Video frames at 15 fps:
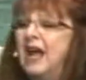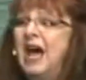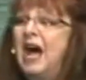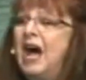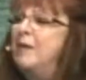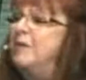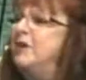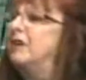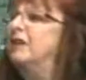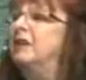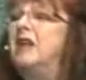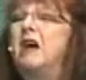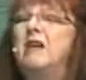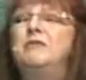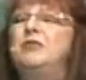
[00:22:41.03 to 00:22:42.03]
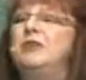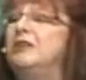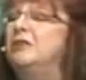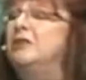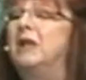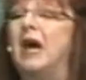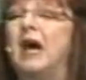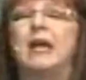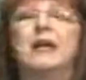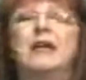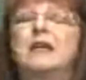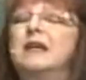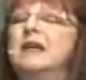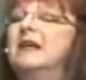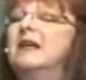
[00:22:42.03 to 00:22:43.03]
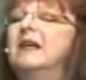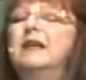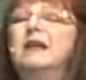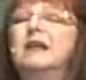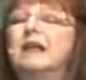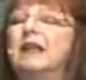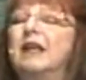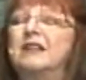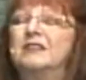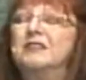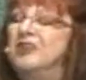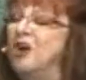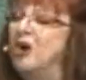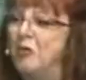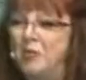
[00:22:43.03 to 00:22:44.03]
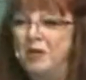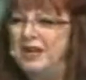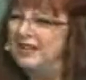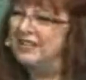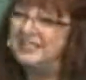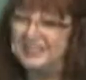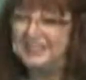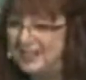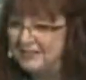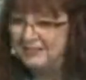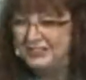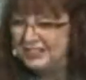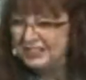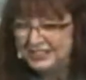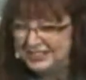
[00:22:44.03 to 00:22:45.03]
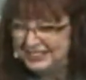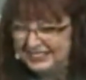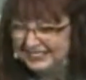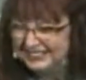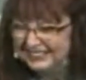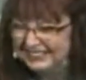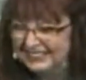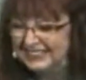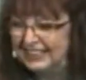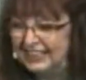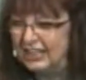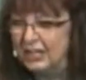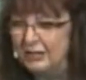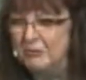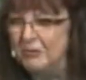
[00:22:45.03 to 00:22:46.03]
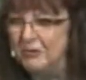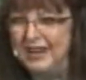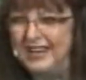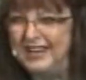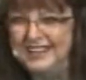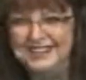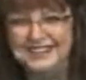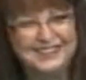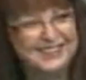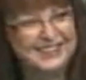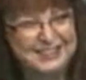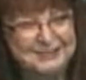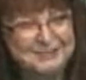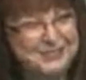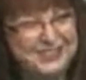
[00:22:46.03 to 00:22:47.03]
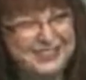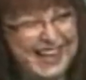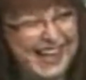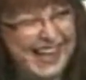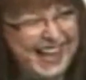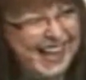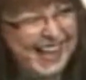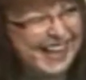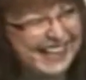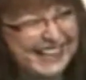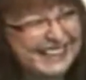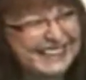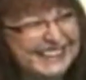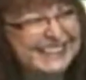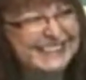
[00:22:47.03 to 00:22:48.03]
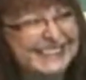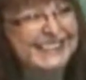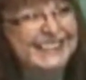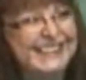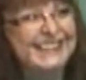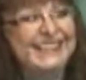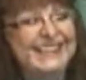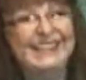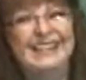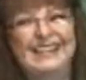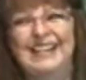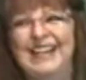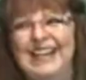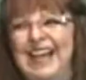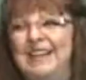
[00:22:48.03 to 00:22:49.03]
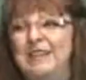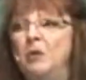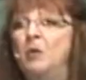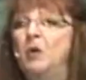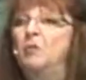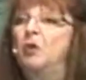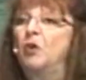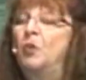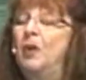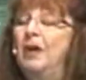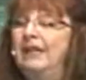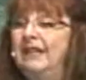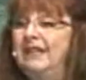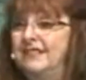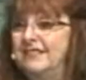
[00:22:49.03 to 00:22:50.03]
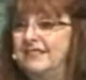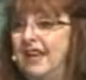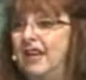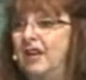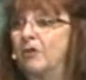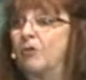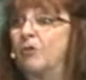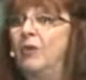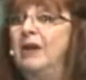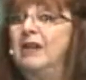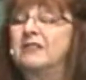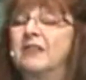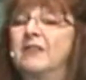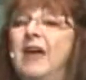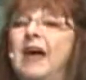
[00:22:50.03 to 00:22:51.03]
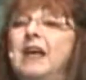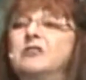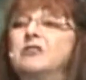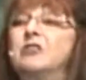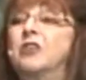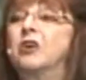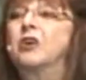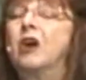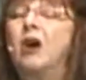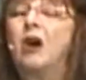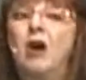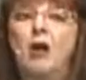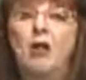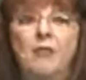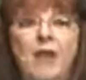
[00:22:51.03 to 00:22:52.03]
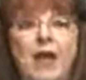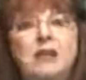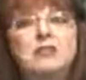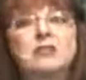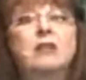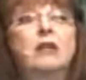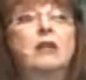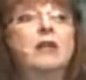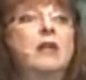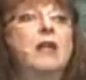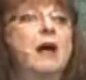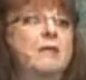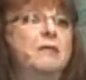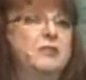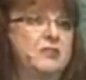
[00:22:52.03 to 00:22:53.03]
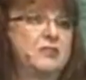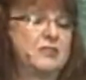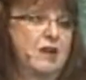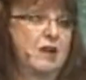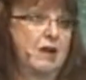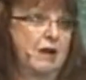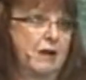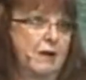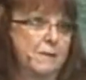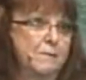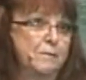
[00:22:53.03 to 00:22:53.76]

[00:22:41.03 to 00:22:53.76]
I want to love you like nobody's loved you, come rain or come shine. And that when we're willing to take a risk, that's the call, that's the love song.